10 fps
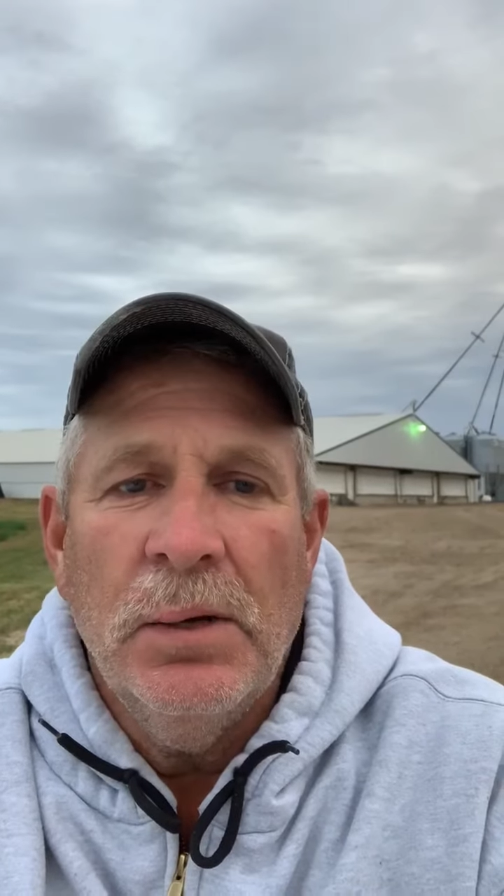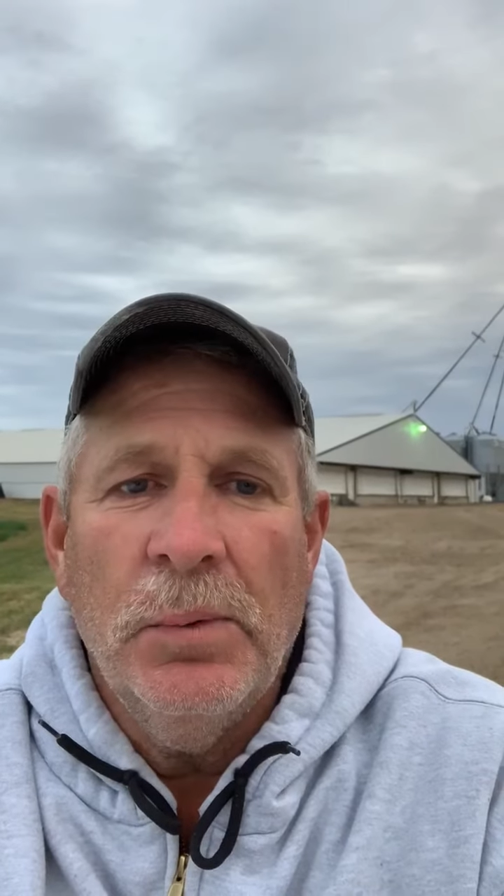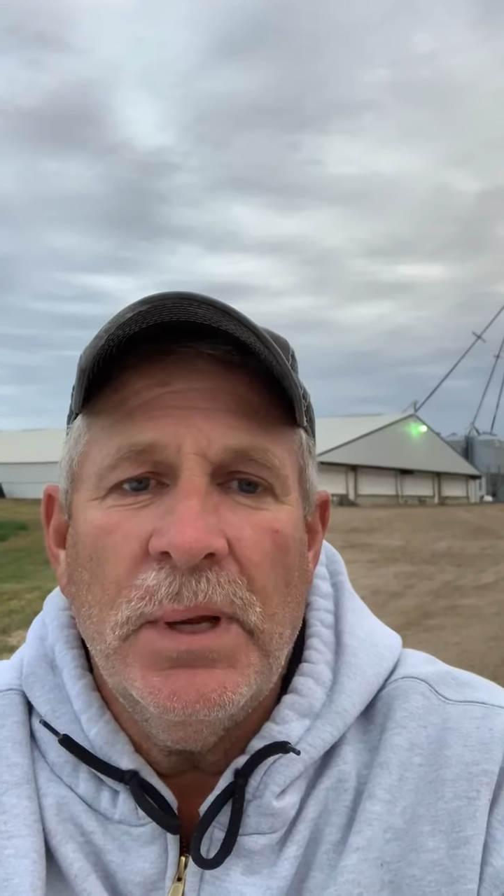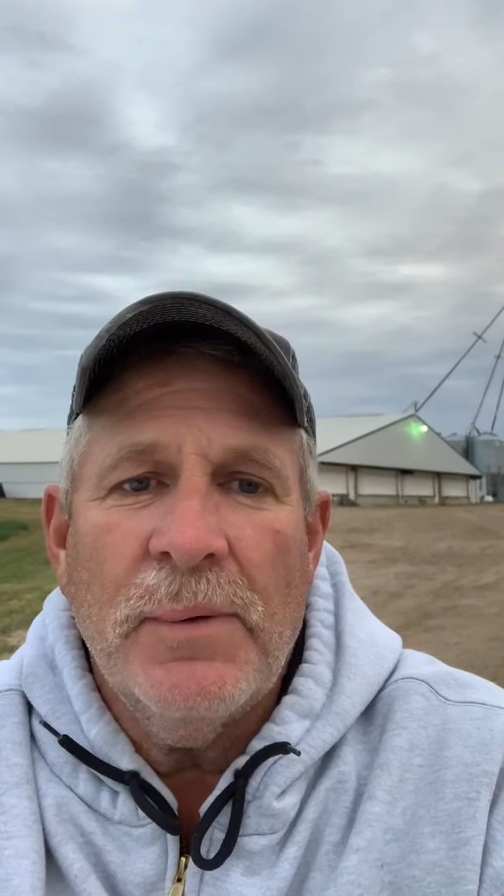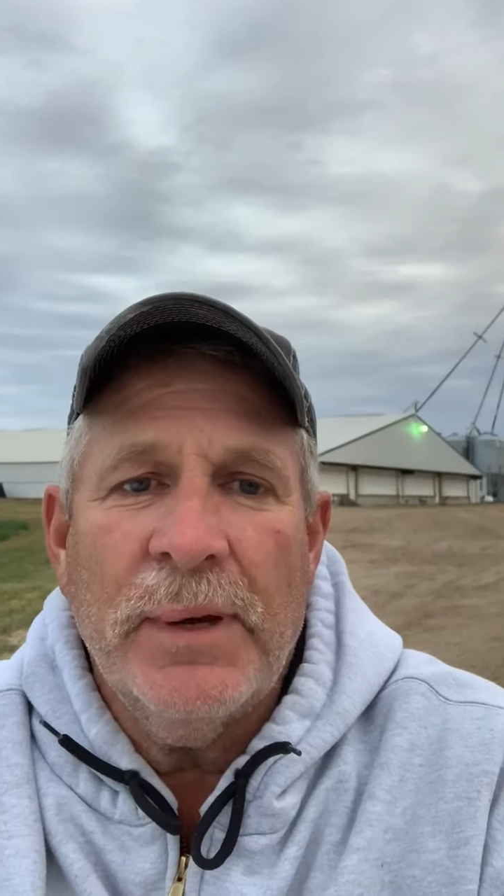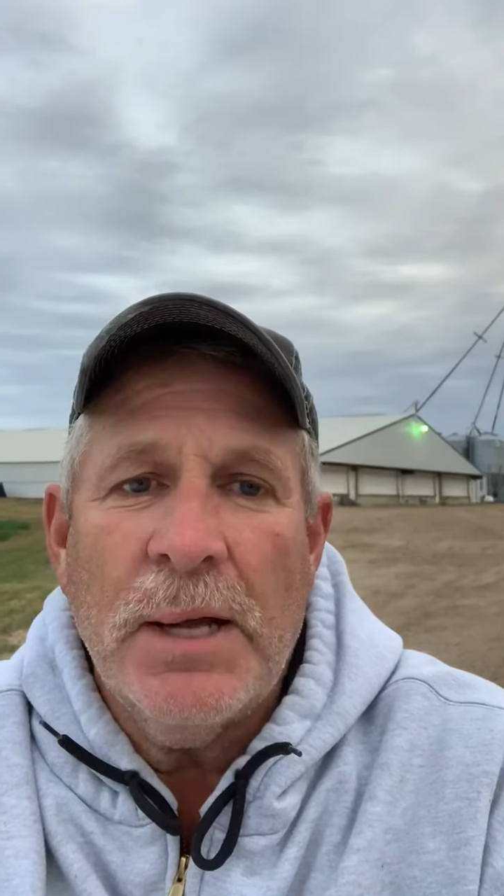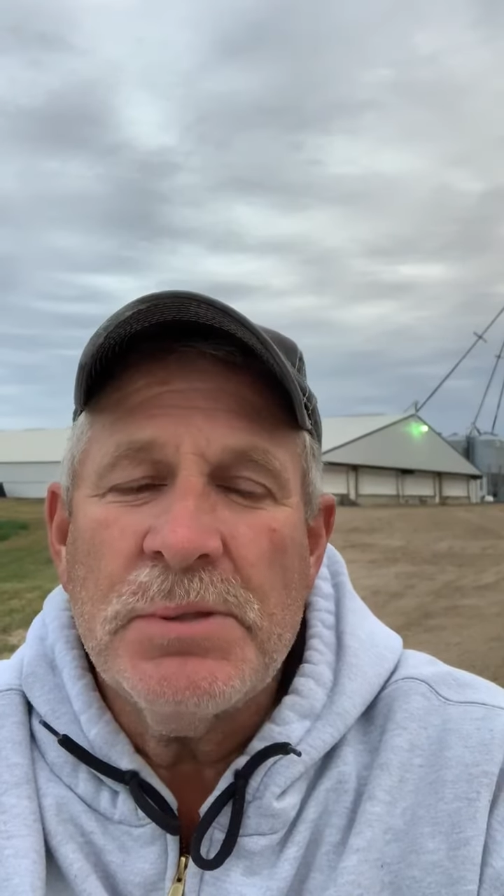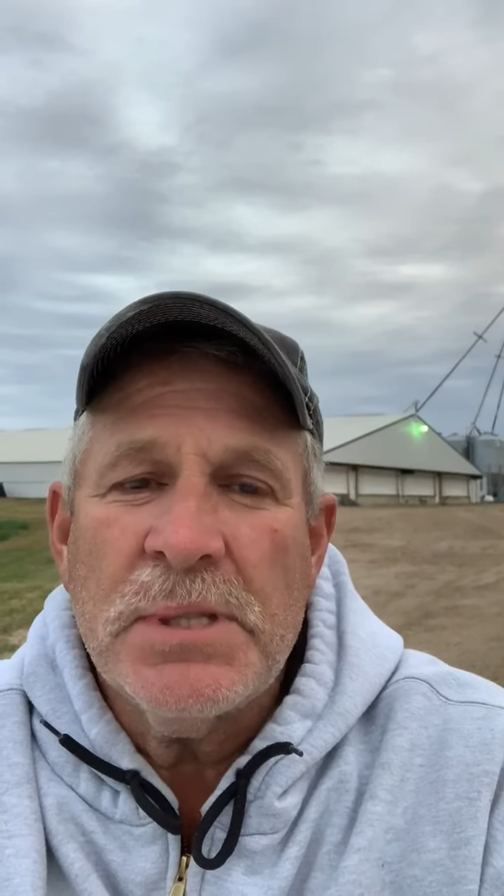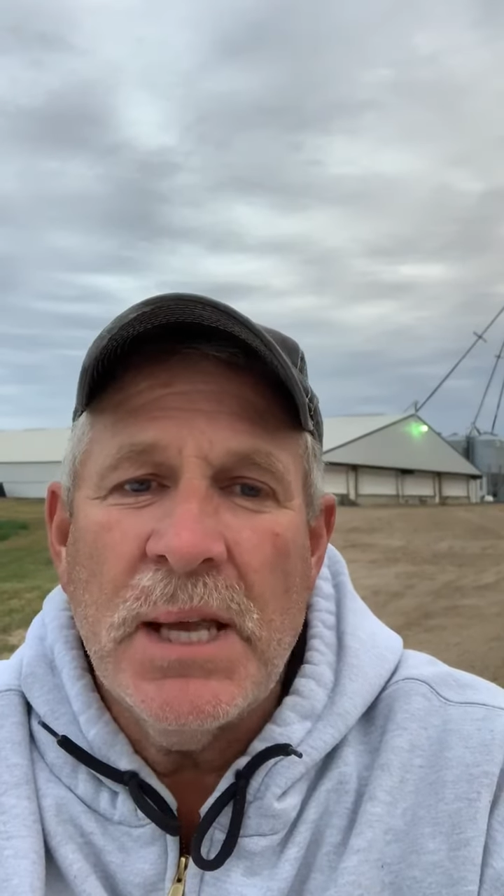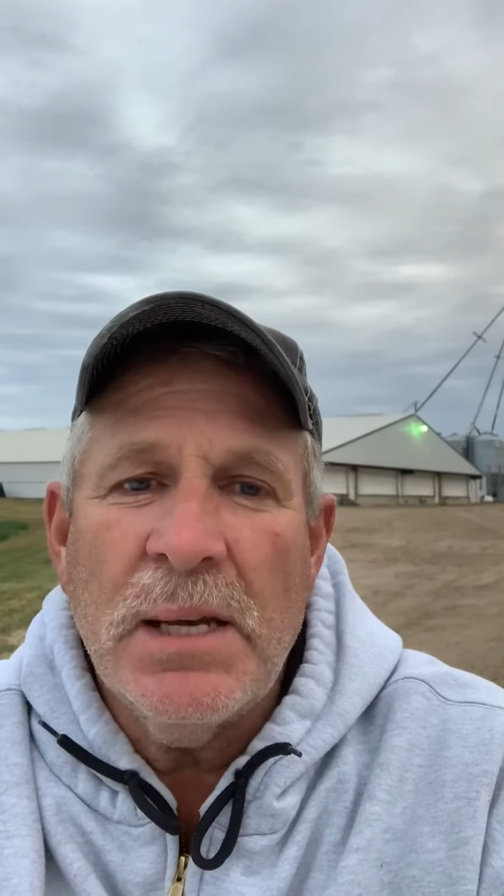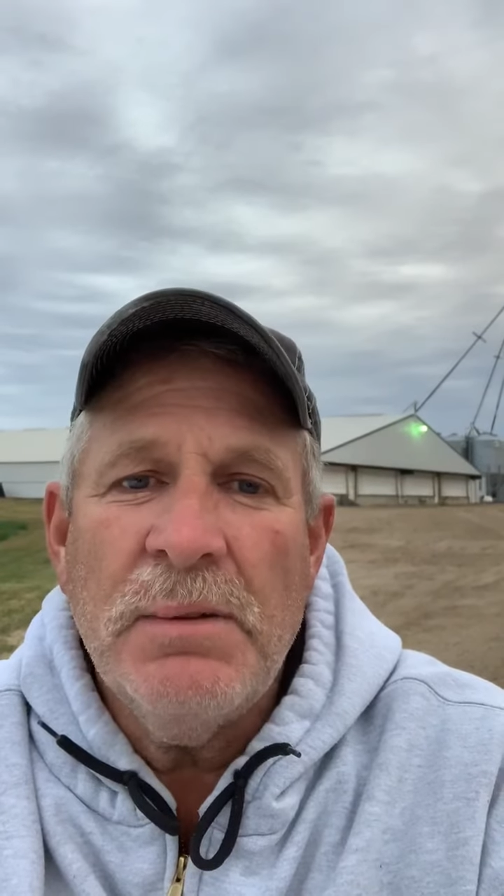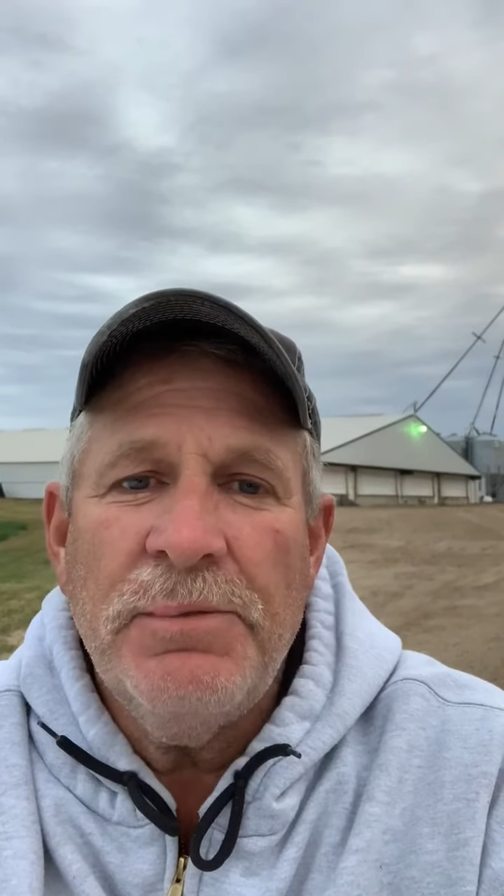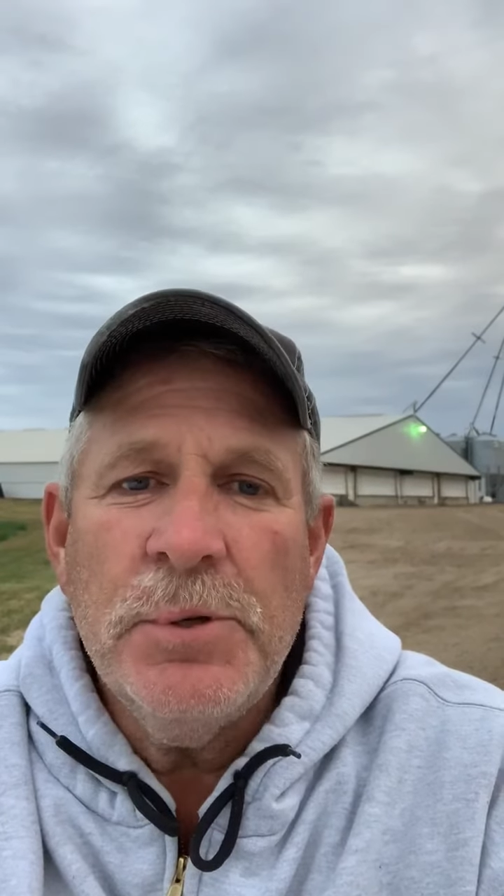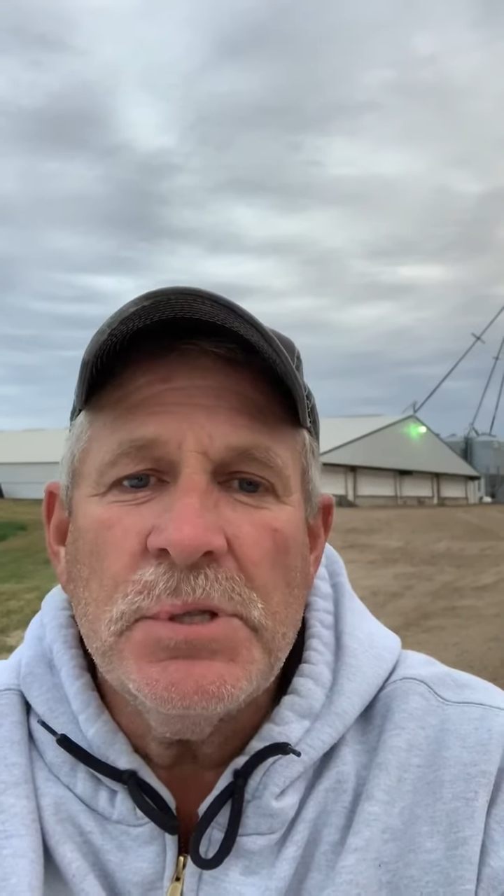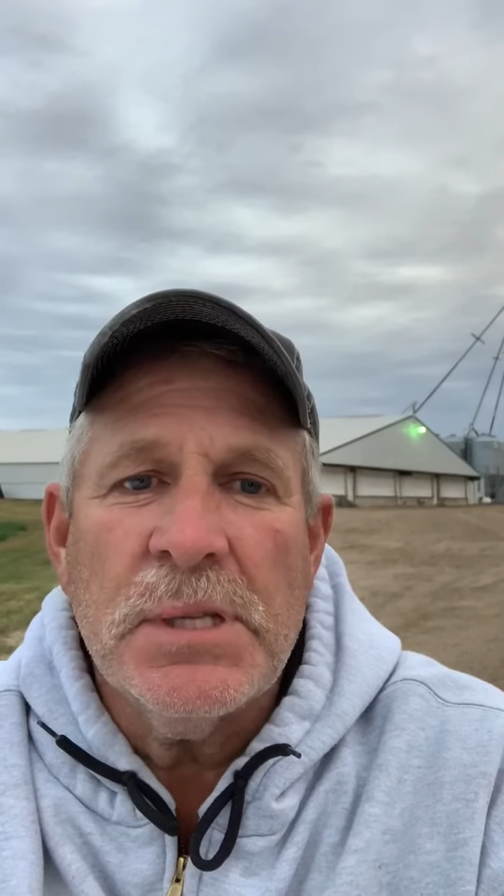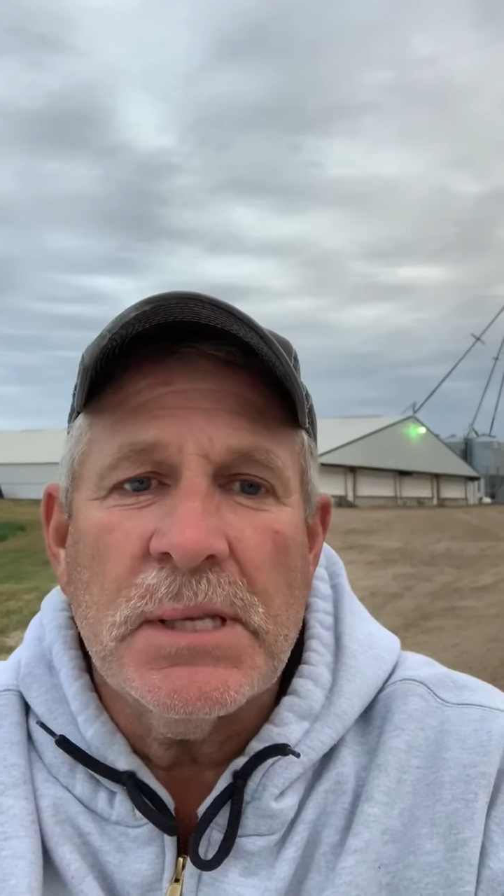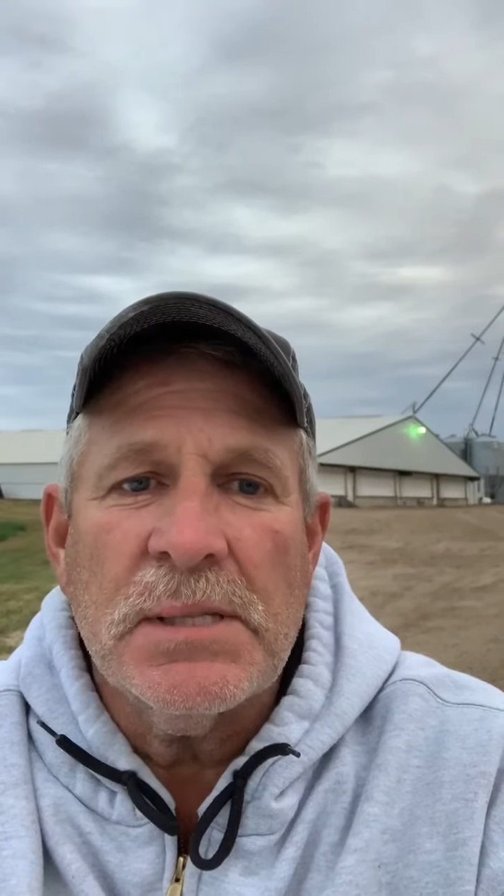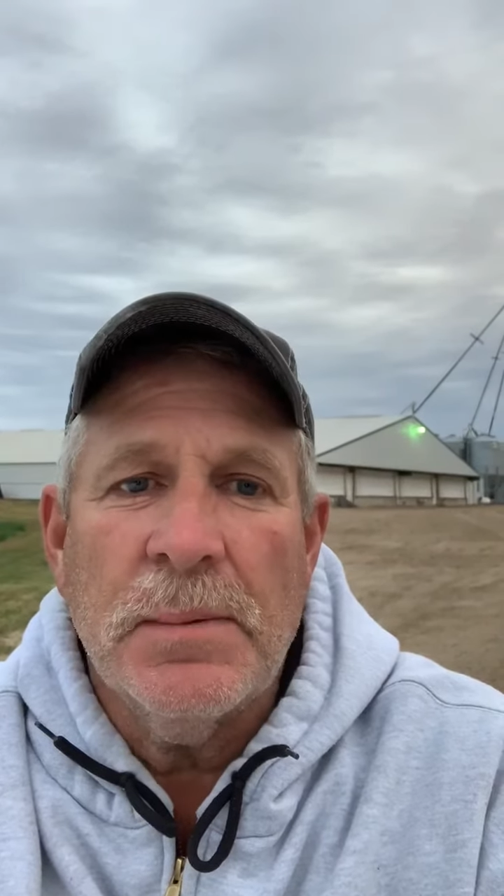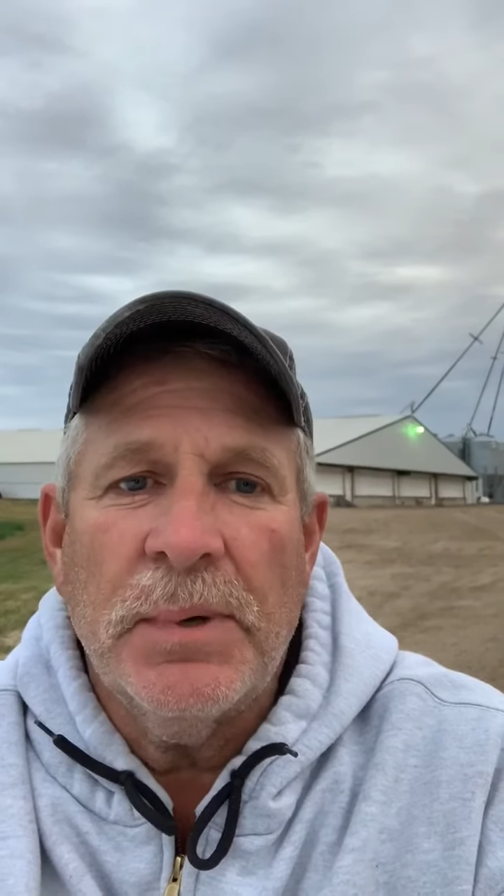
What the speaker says: We have an outstanding food system,